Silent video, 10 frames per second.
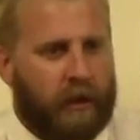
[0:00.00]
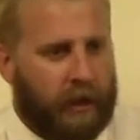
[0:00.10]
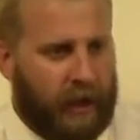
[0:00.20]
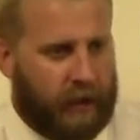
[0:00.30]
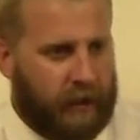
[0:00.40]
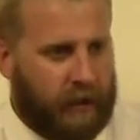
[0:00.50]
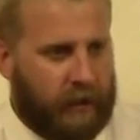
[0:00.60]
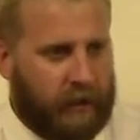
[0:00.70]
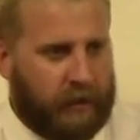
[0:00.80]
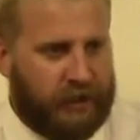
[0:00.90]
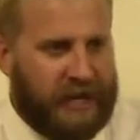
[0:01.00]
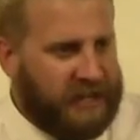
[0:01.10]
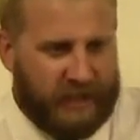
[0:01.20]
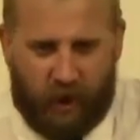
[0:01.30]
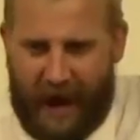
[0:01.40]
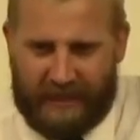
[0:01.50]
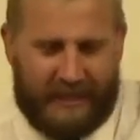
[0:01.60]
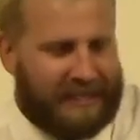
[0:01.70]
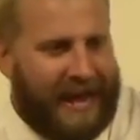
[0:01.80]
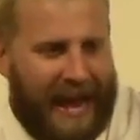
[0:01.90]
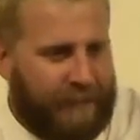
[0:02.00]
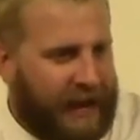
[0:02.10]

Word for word: look, Jesus Christ the same